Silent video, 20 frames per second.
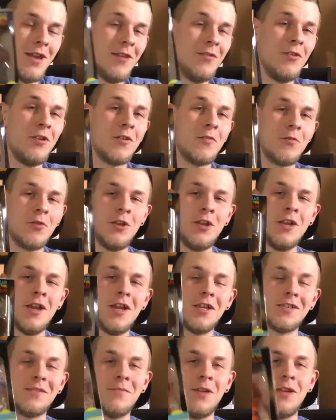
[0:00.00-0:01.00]
and look really
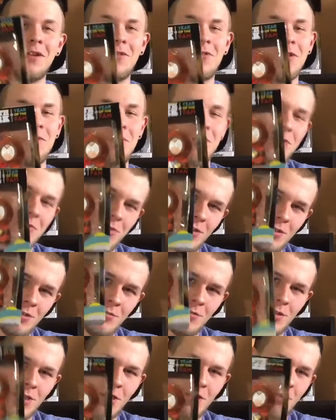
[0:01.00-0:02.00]
nice on my Christmas tree
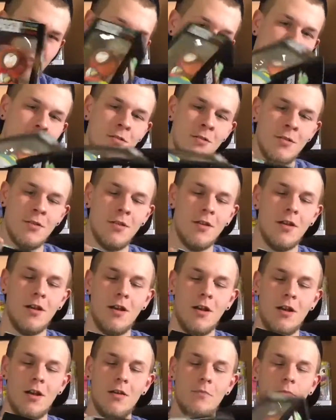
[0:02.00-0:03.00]
this year.
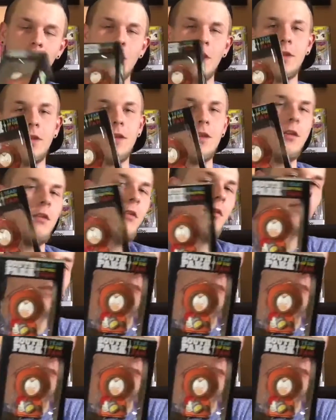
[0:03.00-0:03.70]
We got the Kenny